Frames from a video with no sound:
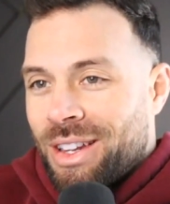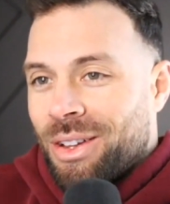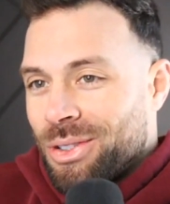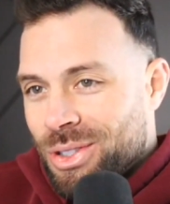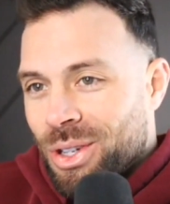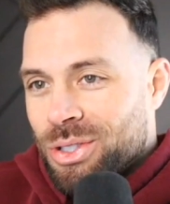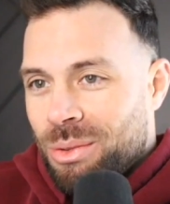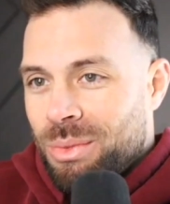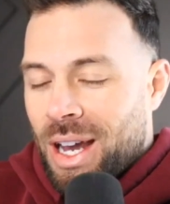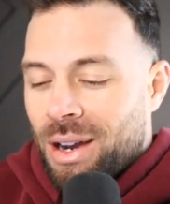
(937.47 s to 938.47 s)
Those
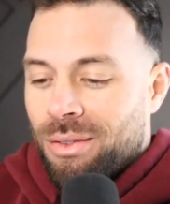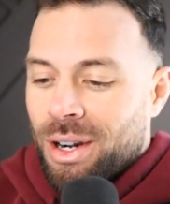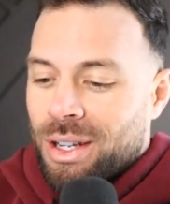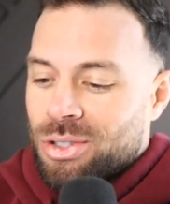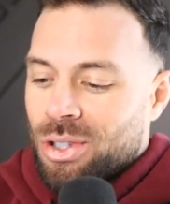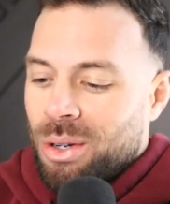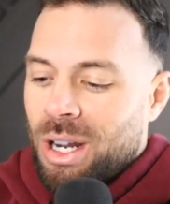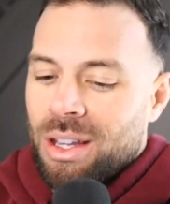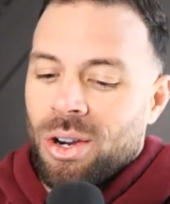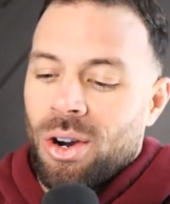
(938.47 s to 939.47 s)
can be out of our control. But I
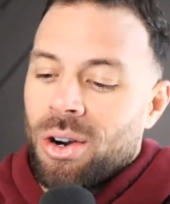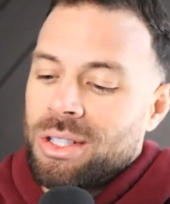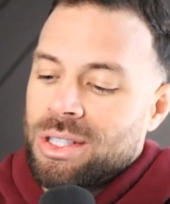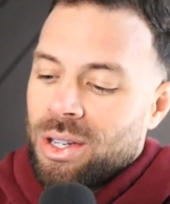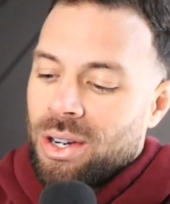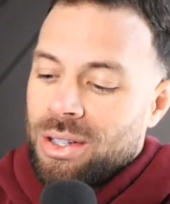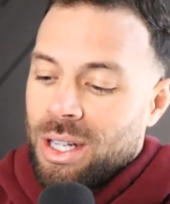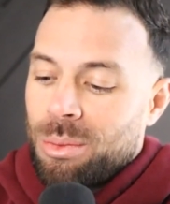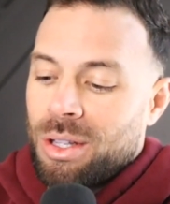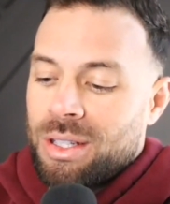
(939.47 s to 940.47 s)
think harnessing on
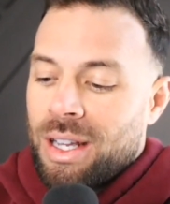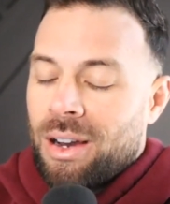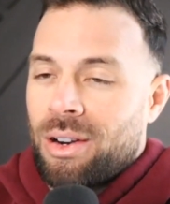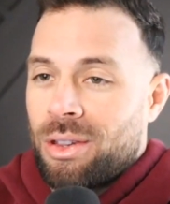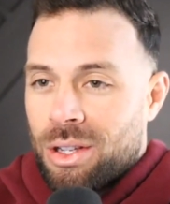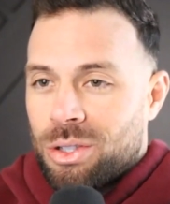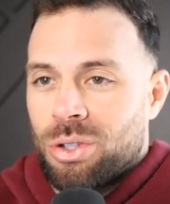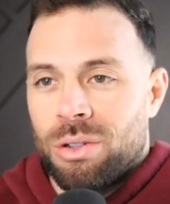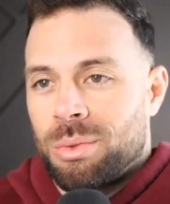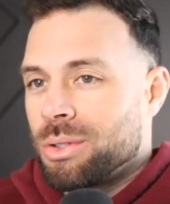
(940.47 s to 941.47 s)
doubling down on the
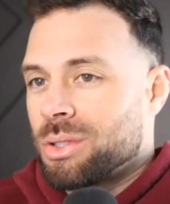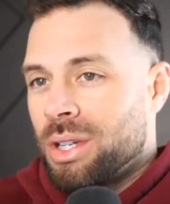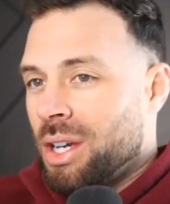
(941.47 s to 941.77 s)
controllables